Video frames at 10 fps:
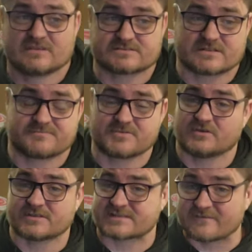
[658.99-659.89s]
Because I'll be
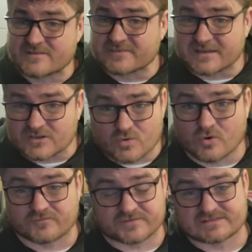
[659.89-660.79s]
honest, I haven't even gotten a
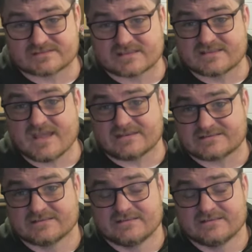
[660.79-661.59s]
quote for this thing yet.